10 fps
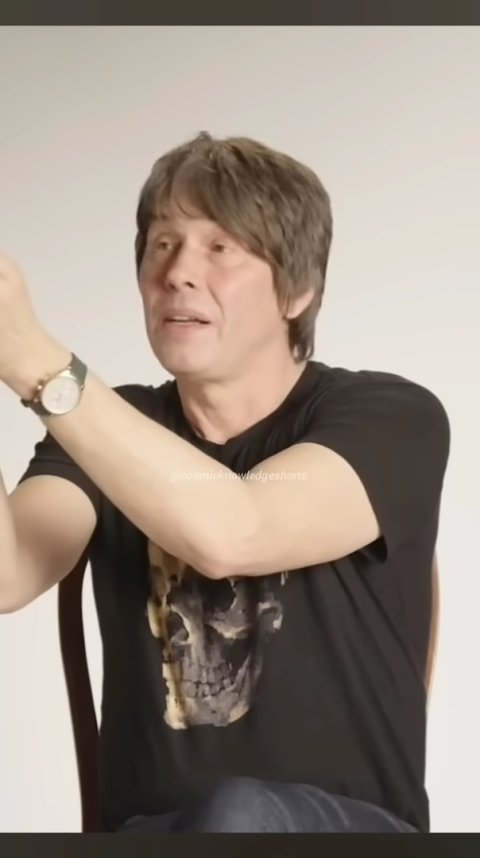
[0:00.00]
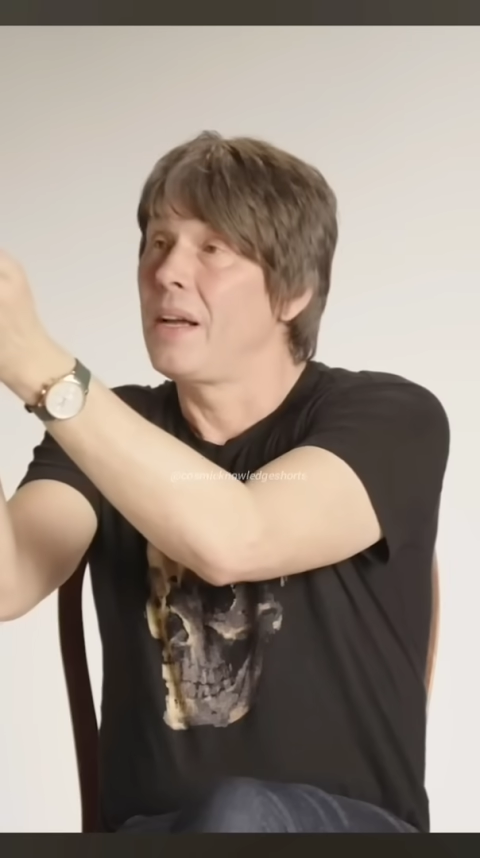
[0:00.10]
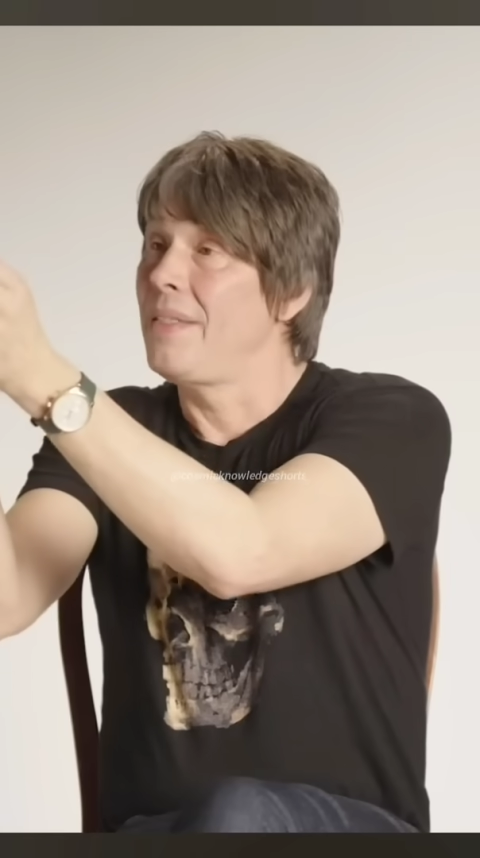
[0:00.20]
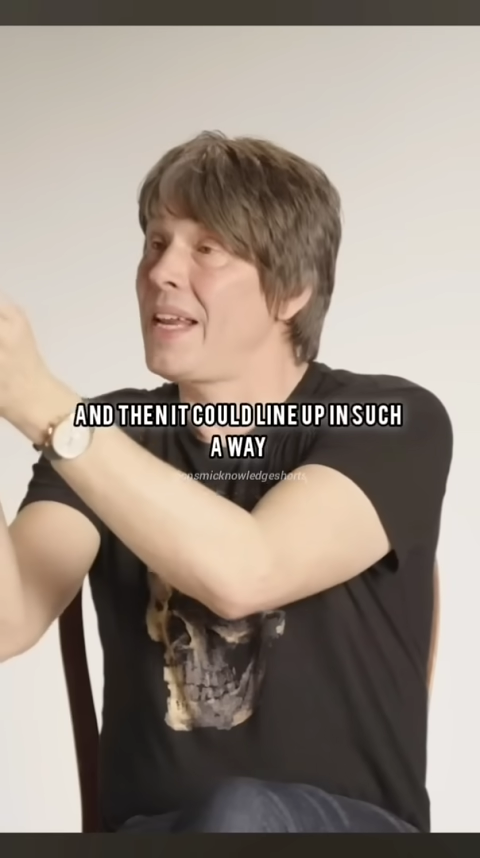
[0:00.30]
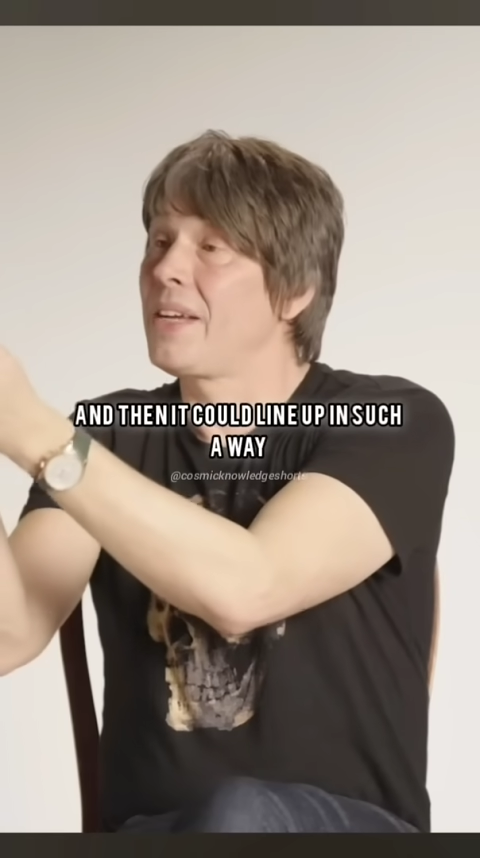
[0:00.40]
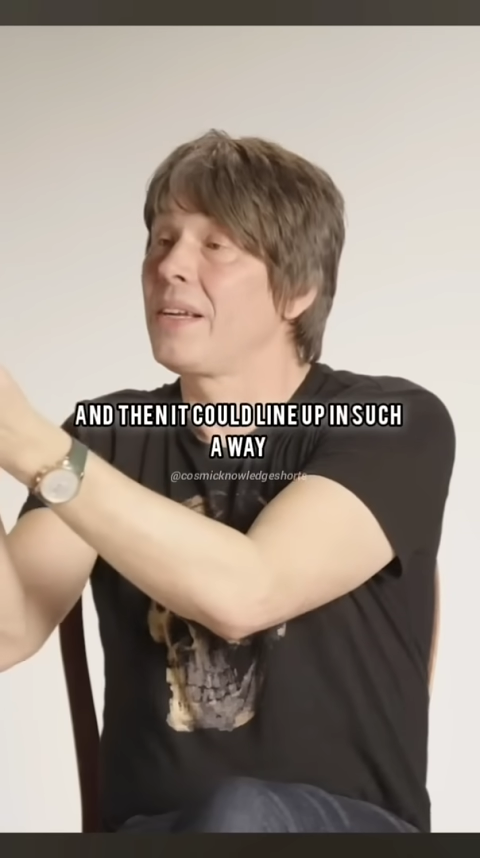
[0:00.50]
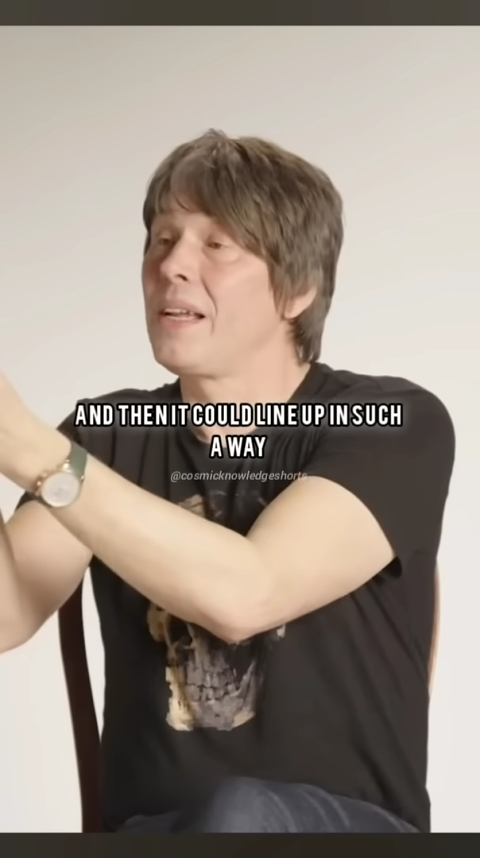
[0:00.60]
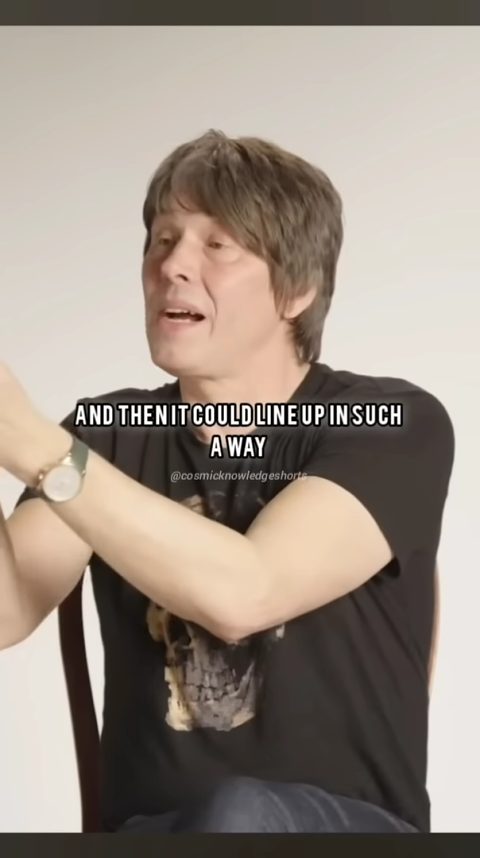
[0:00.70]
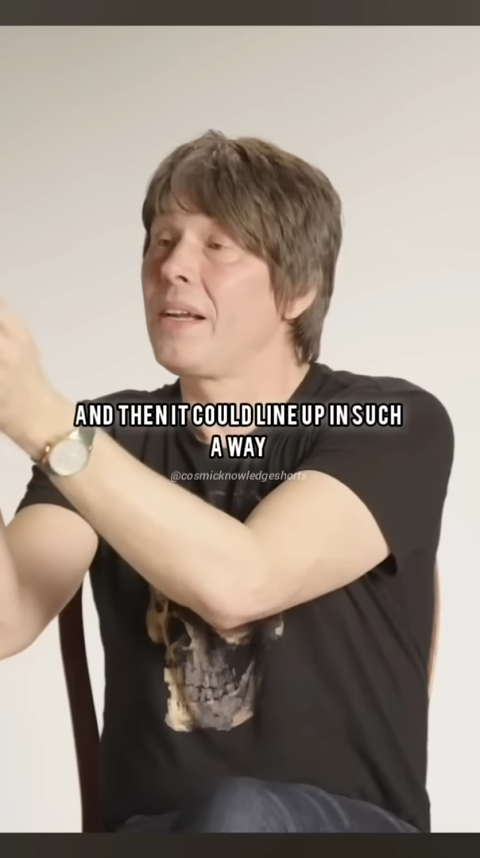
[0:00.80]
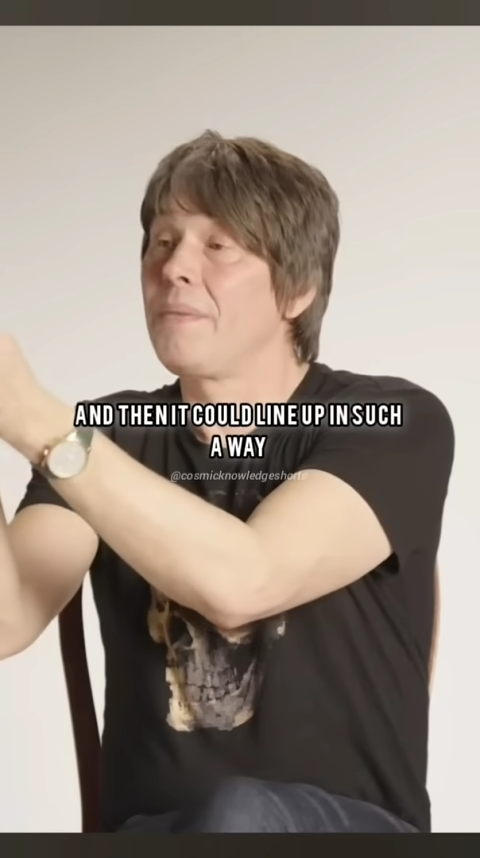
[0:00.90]
And then it could
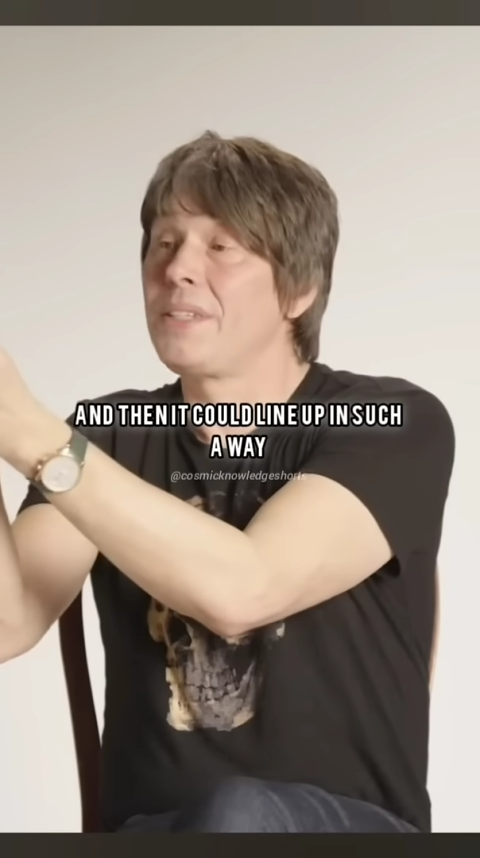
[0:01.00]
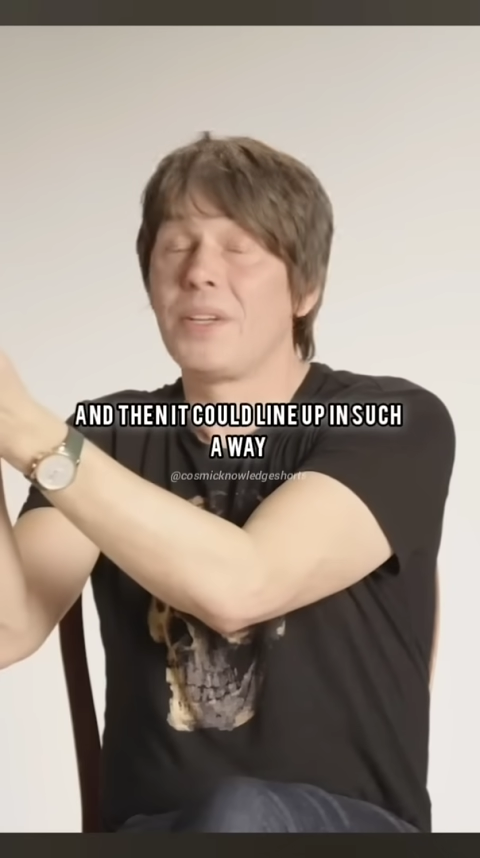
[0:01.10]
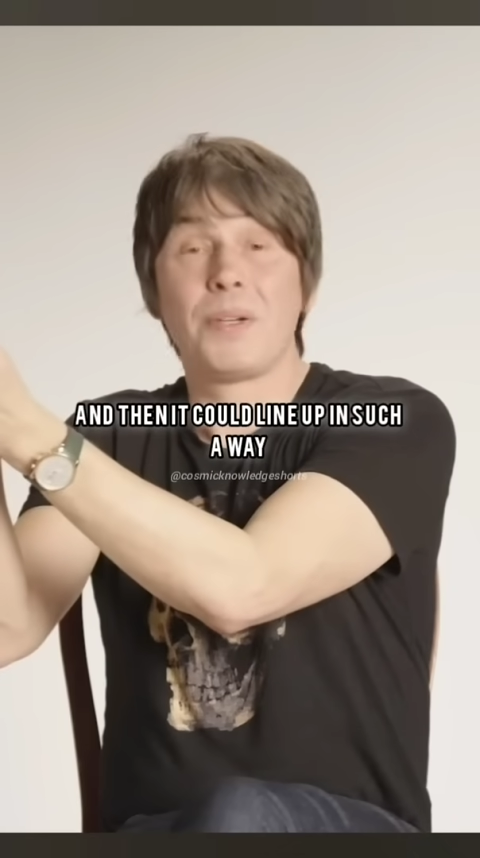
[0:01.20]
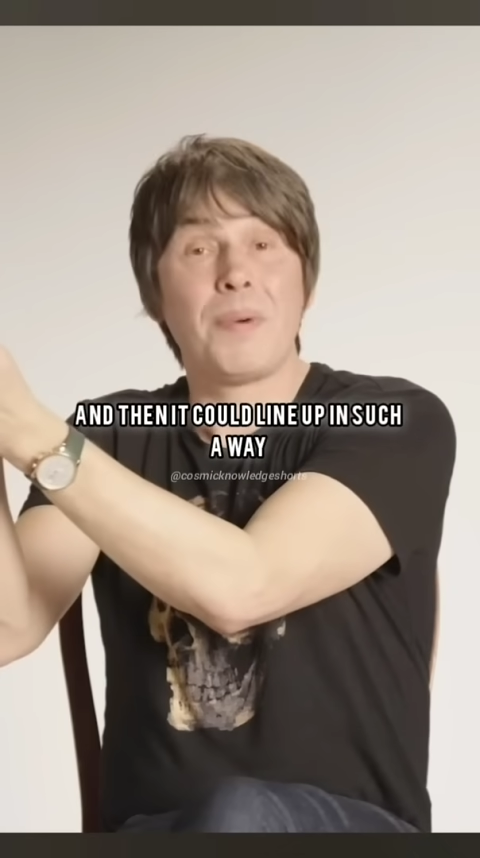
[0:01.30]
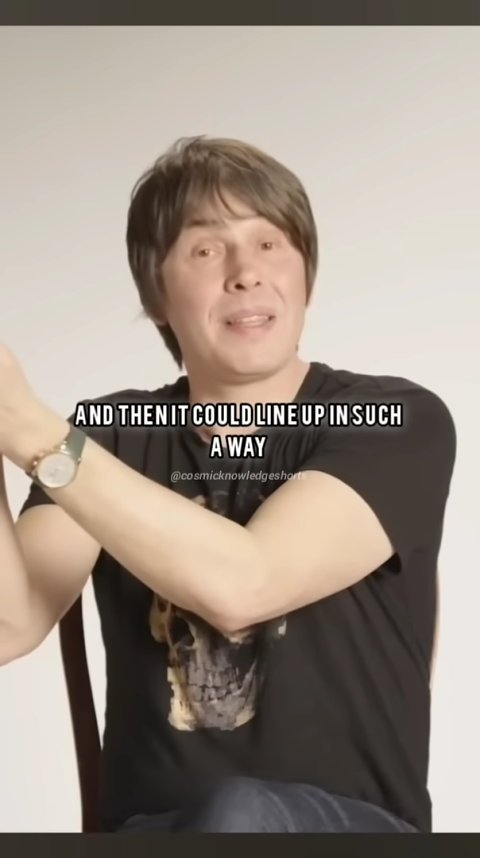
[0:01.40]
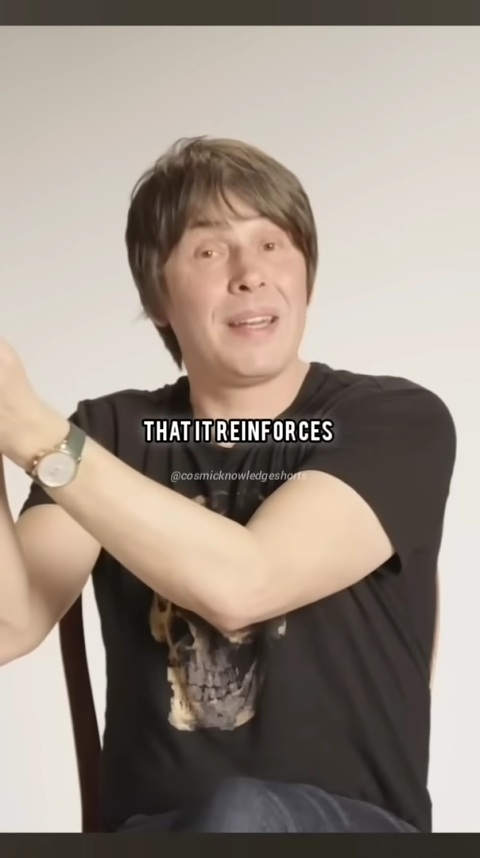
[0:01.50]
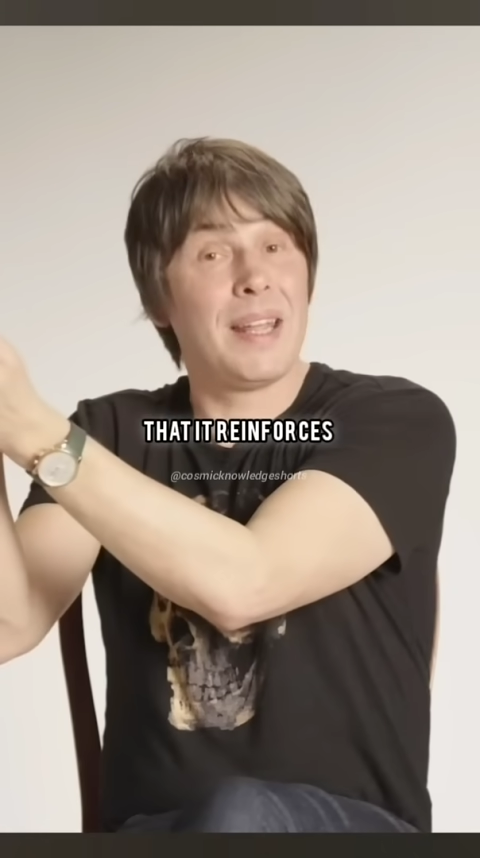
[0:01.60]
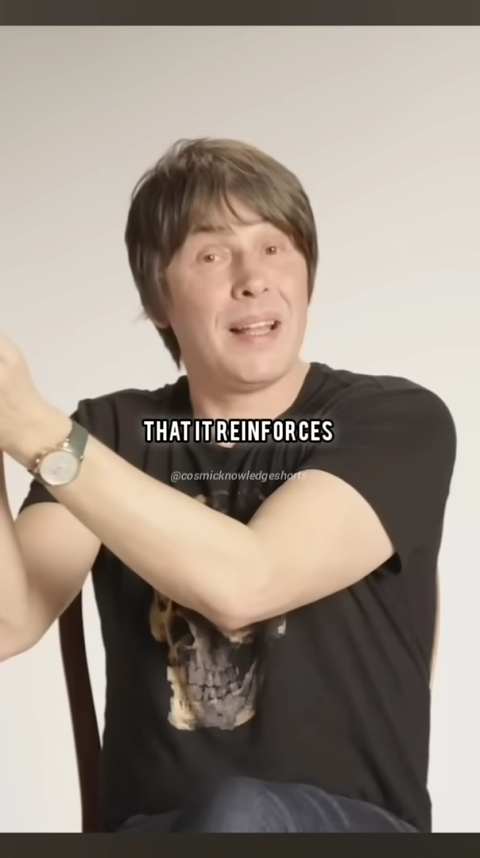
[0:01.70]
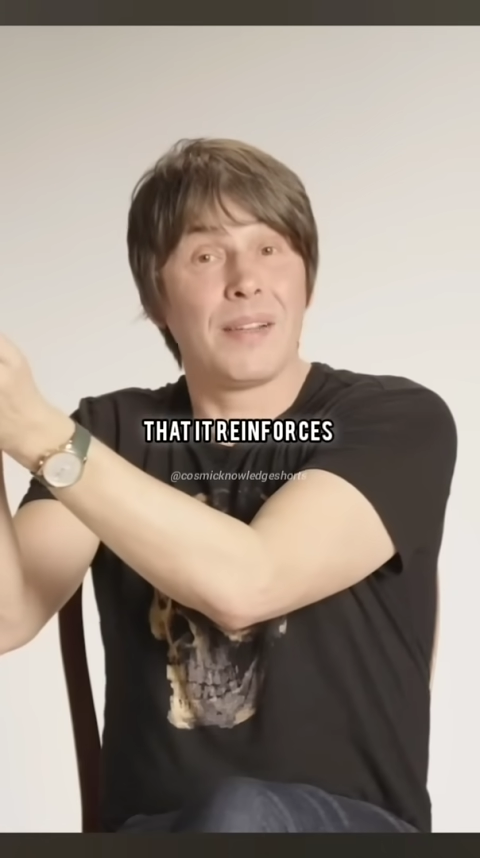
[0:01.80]
line up in such a way that it